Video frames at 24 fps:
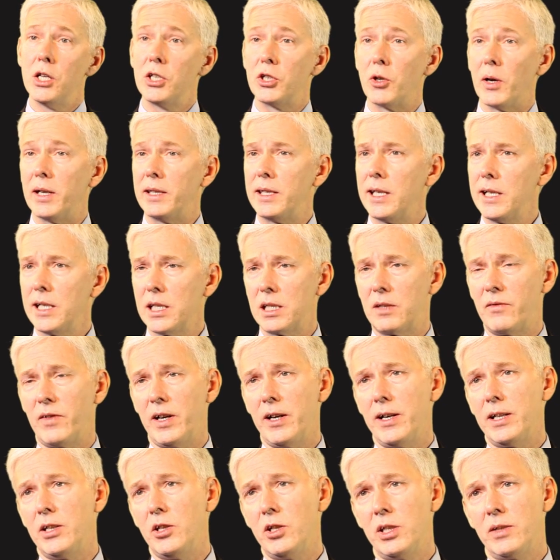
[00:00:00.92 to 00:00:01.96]
So I think it's
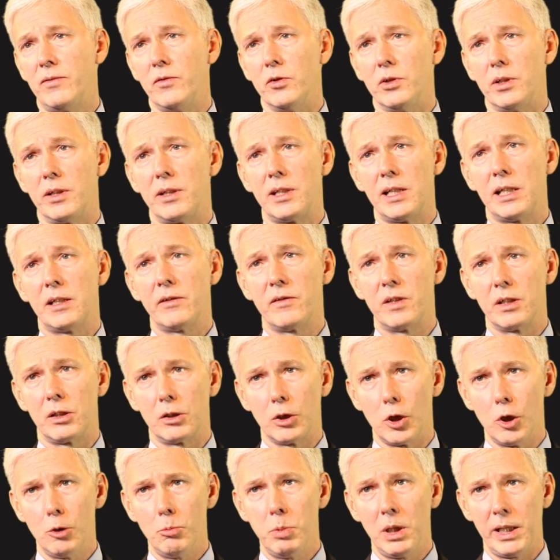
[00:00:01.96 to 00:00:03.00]
very useful to think of the
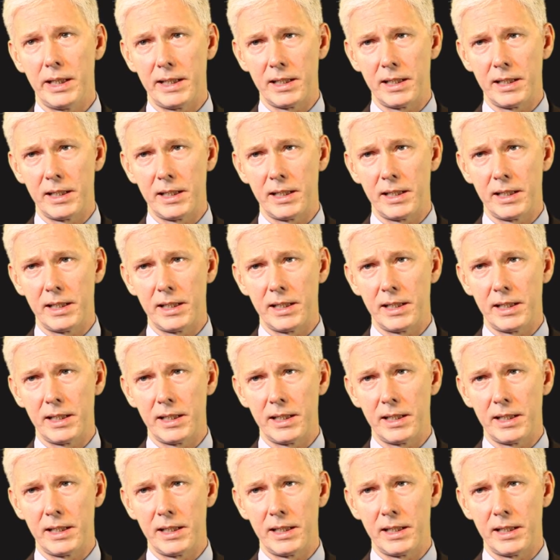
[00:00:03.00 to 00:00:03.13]
global